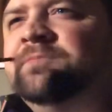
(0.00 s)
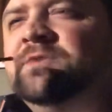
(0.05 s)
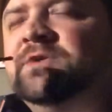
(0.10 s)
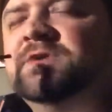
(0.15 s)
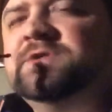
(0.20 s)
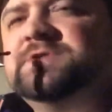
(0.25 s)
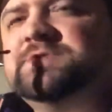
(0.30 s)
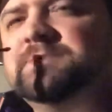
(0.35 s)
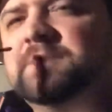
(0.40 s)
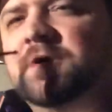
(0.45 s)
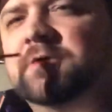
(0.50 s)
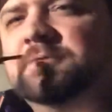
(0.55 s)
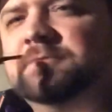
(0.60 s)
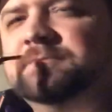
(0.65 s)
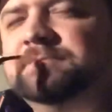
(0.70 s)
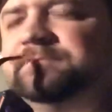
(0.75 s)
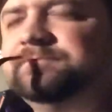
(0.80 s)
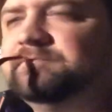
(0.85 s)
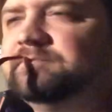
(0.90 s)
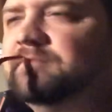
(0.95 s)
Good smoke,
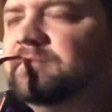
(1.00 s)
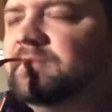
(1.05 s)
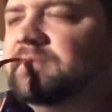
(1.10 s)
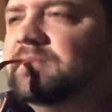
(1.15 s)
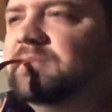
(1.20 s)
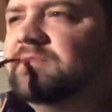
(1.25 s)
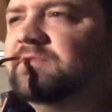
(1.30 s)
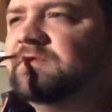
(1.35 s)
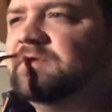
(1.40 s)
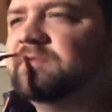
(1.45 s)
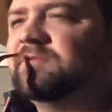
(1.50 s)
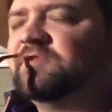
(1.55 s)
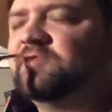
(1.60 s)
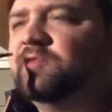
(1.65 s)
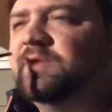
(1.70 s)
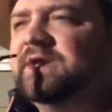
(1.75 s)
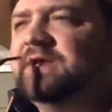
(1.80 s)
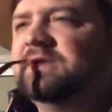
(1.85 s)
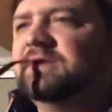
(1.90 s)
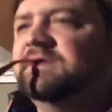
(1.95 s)
some
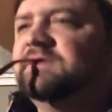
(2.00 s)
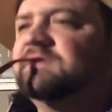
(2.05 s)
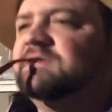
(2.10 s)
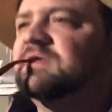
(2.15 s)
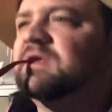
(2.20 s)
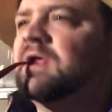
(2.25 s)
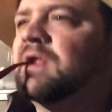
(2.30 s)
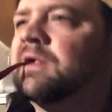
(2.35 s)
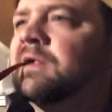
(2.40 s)
sweetness.